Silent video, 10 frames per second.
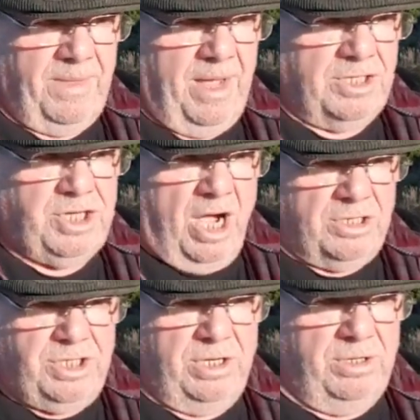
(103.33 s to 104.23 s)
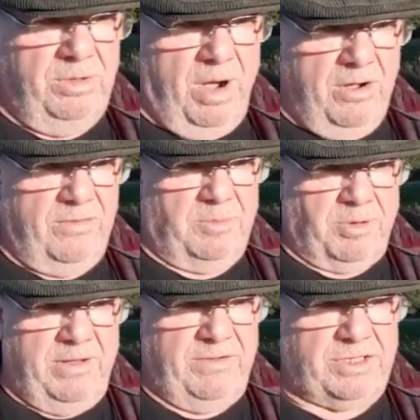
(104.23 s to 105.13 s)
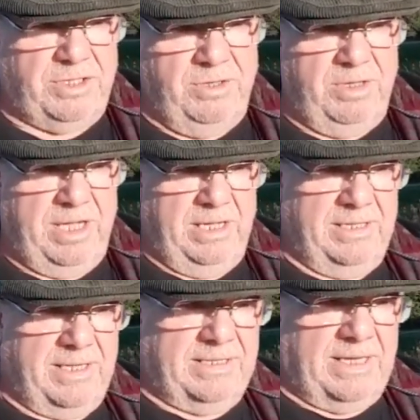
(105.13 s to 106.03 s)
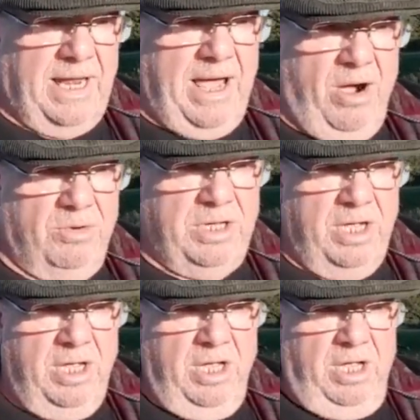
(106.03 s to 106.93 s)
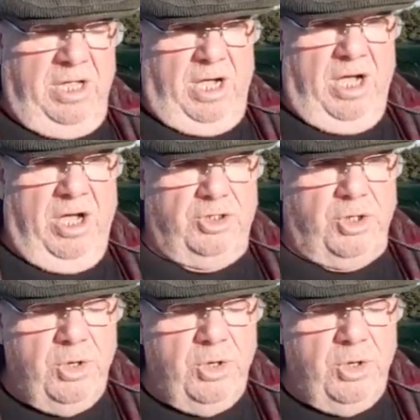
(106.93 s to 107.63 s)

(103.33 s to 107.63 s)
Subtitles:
a judge who over the previous 2 years has allowed at